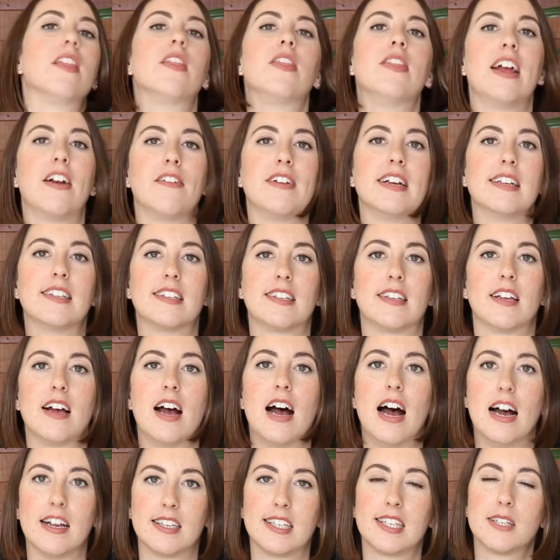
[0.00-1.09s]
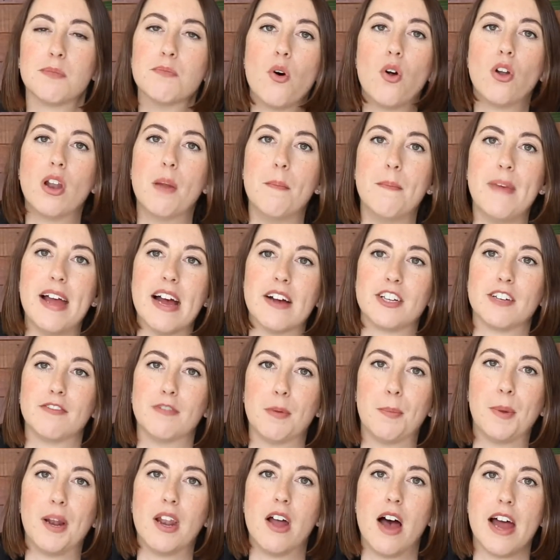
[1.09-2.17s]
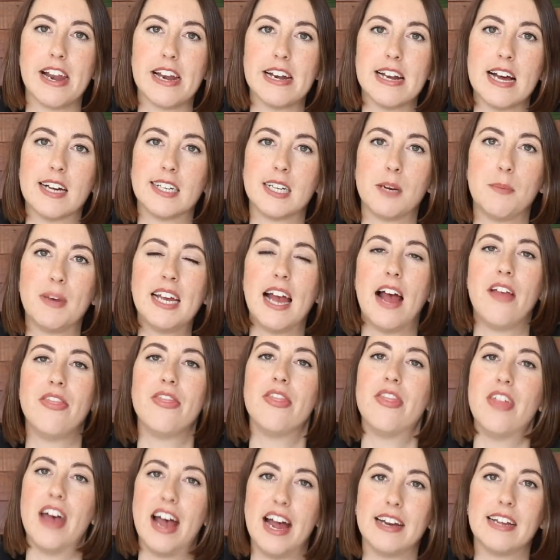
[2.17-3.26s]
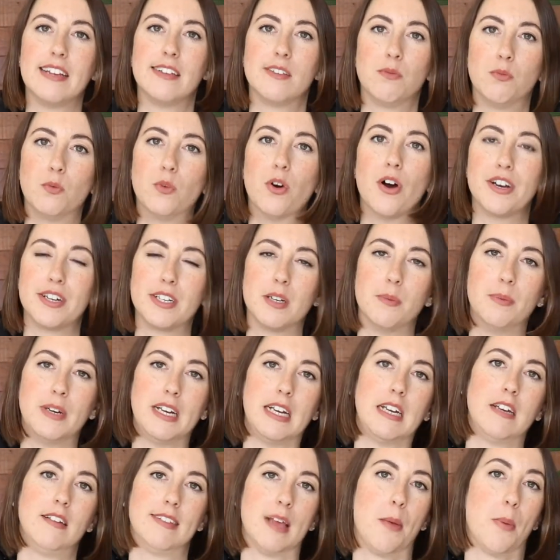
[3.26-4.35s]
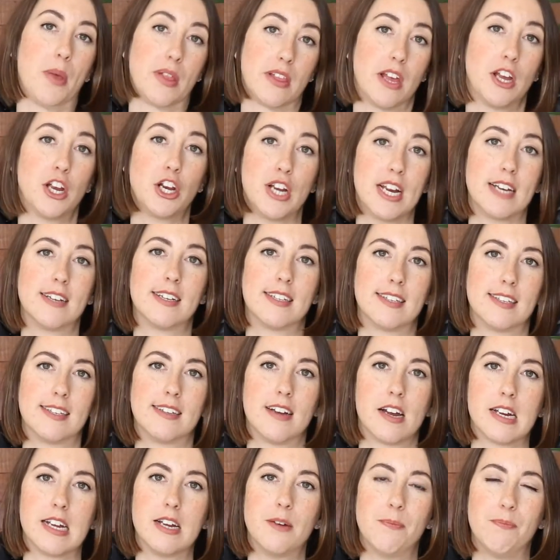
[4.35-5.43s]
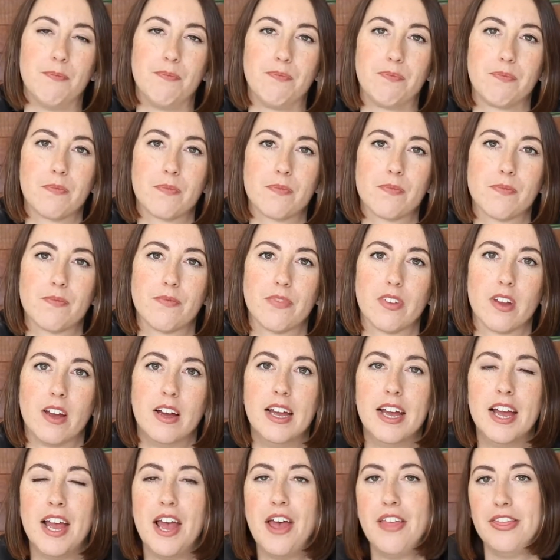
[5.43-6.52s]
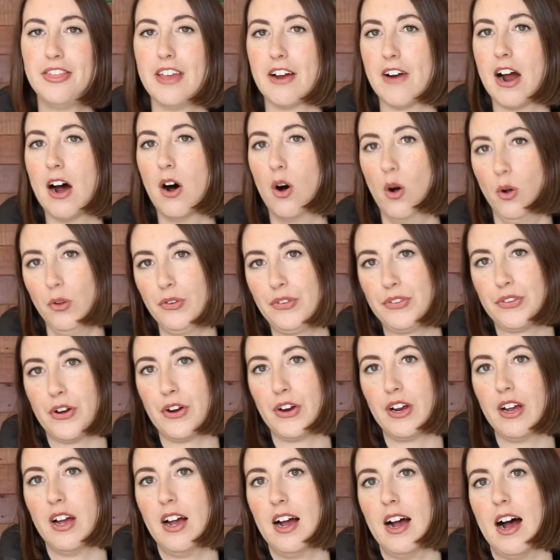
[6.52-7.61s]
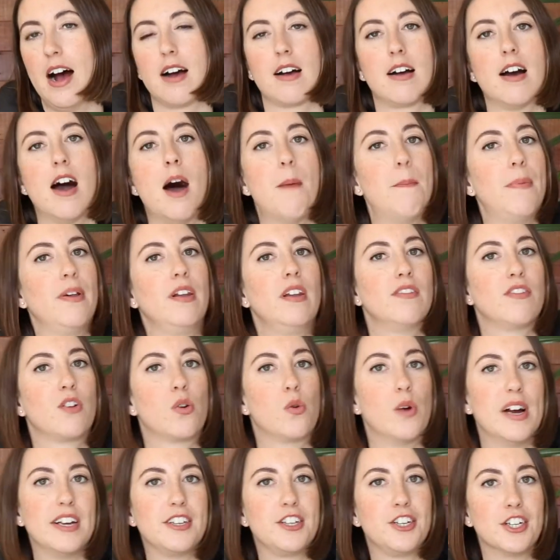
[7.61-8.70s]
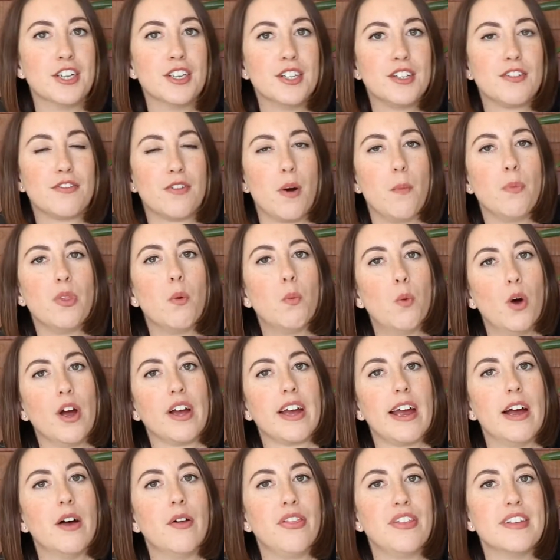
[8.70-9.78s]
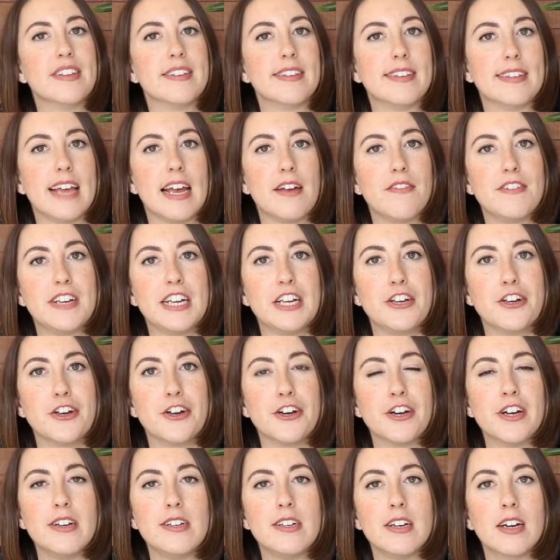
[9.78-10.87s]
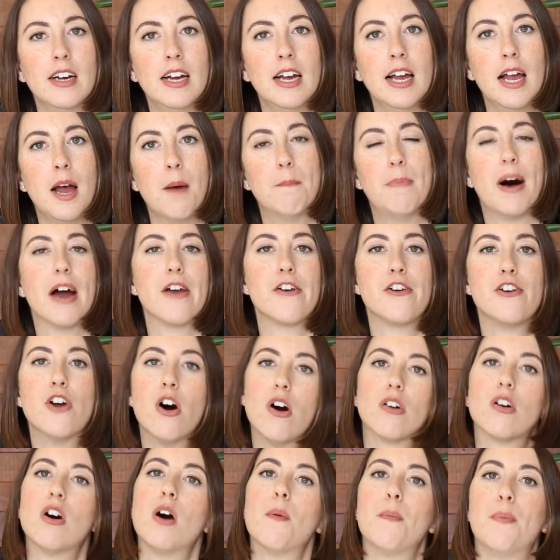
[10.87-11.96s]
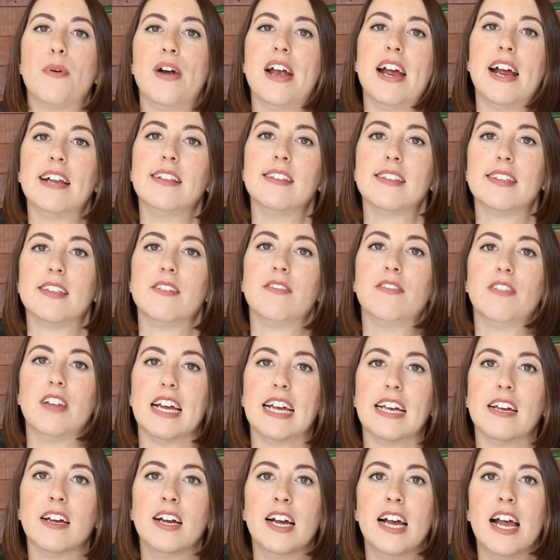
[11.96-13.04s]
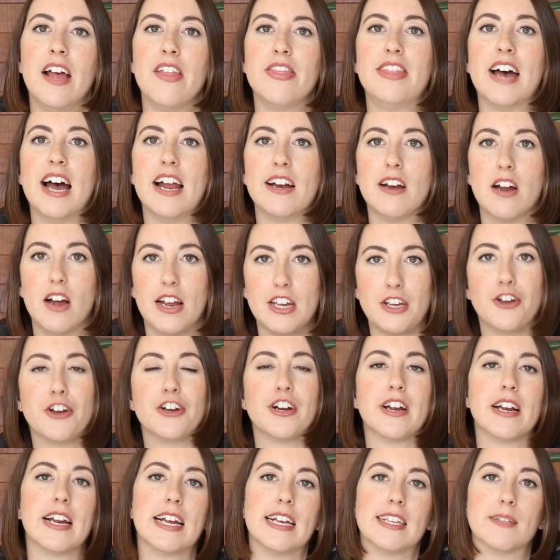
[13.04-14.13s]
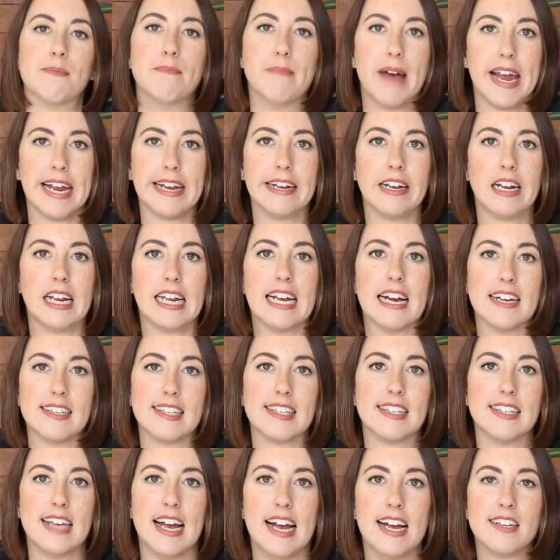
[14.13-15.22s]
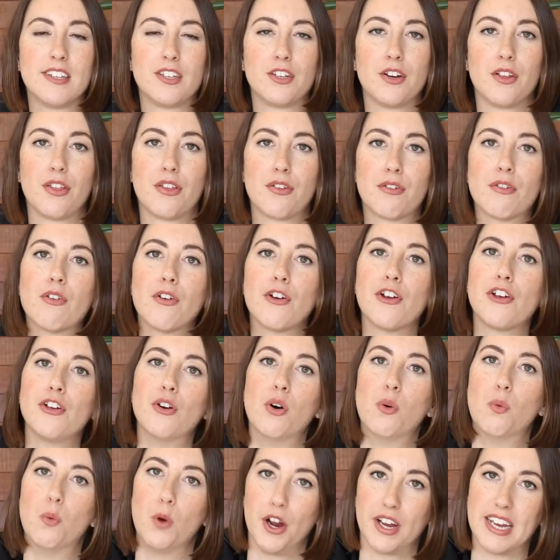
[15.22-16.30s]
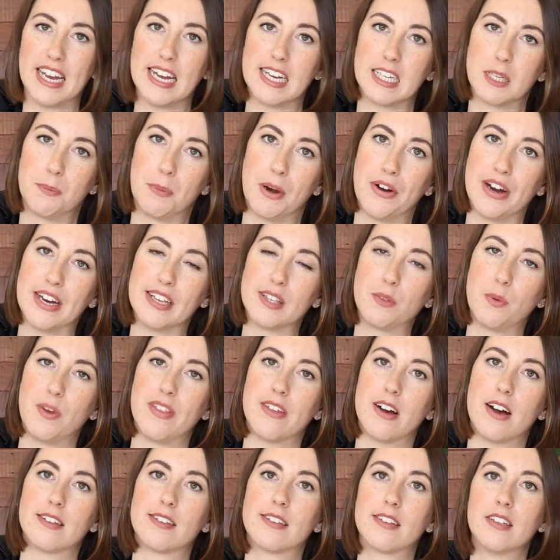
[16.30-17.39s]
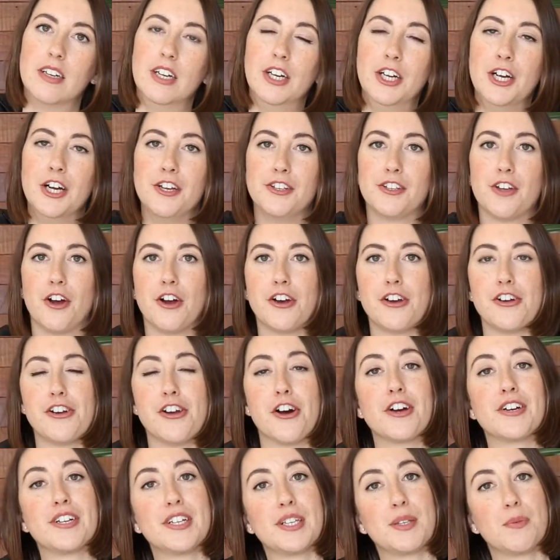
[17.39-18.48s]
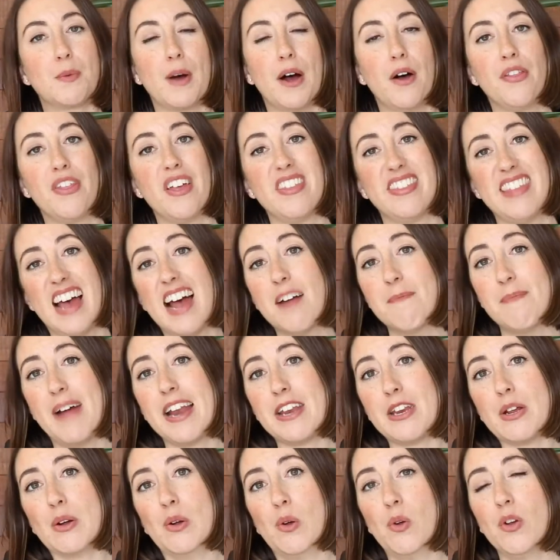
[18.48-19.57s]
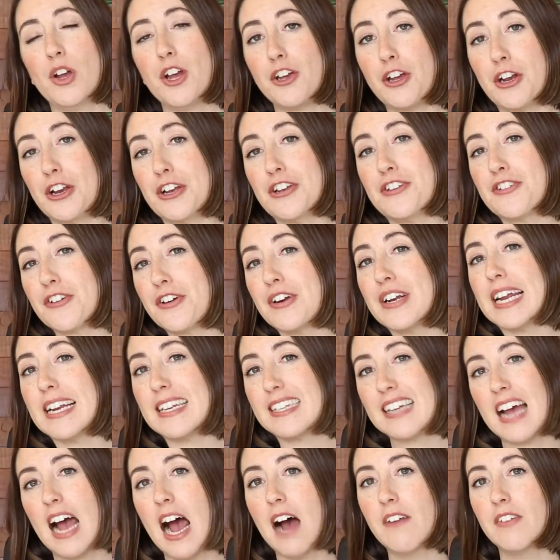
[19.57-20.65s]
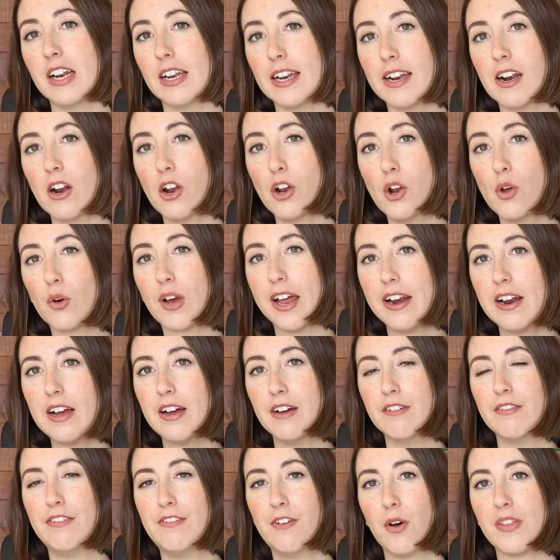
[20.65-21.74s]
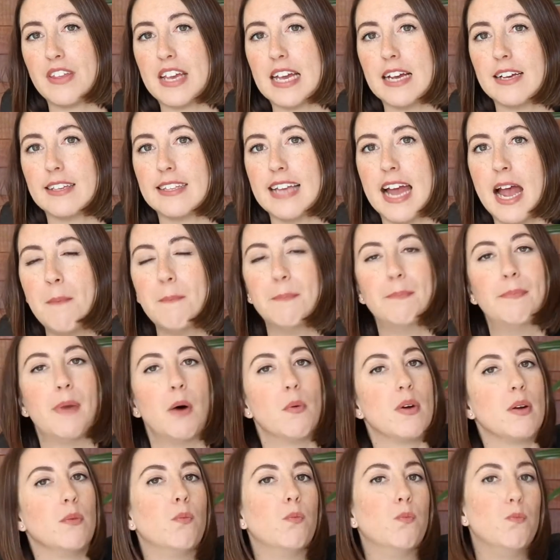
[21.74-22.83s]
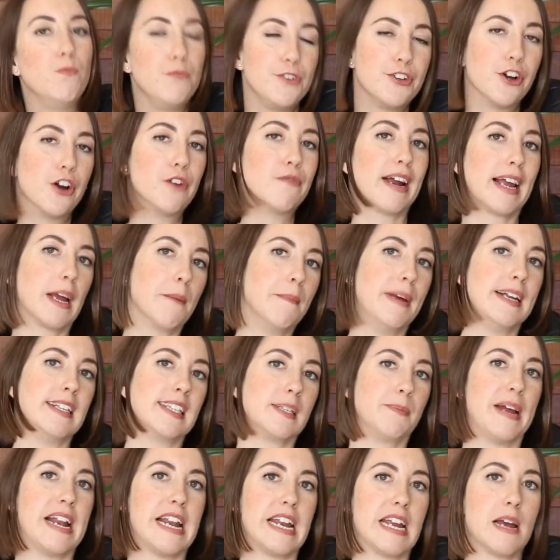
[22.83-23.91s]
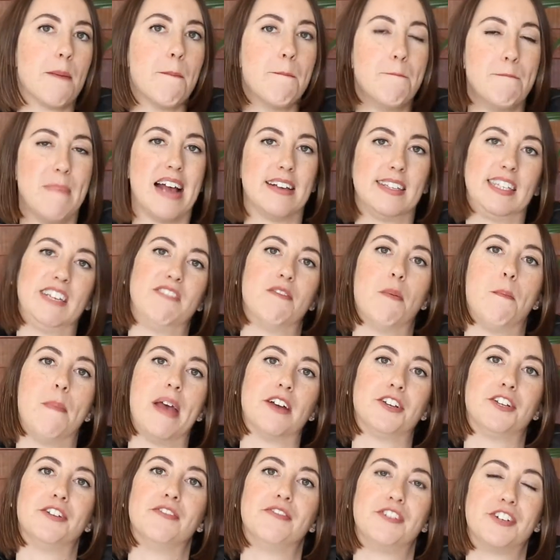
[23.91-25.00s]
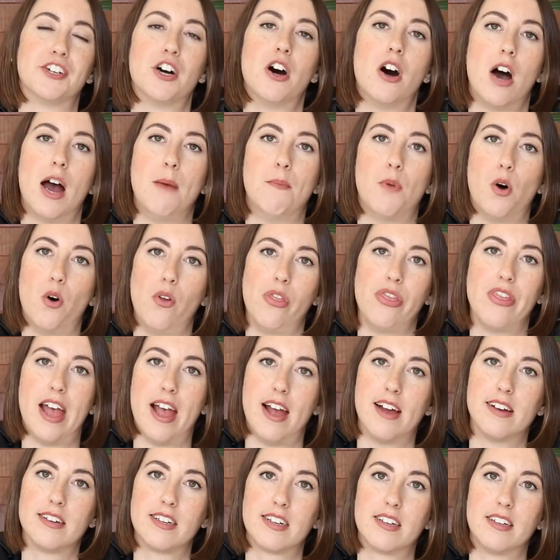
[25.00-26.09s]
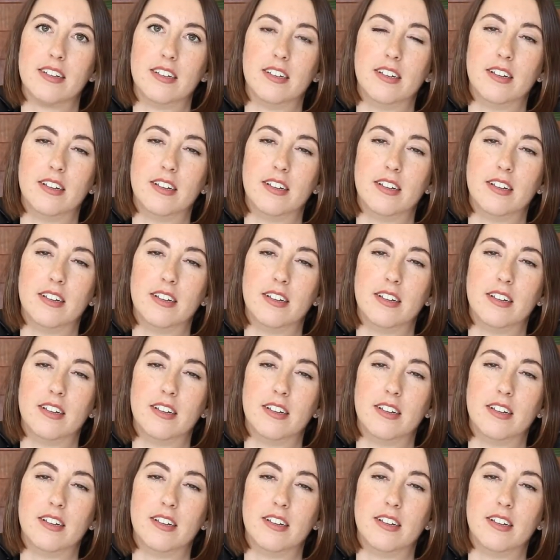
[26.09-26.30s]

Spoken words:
there is a small amount of applied anatomy and that is going to be something that you need to study. There are also a couple of questions from the work health and safety unit, but not comprehensively. That unit is mainly assessed through your work experience with us. So note as well that manual, you do need to have a little look at it for the exam, but we don't recommend spending a massive amount of time on that.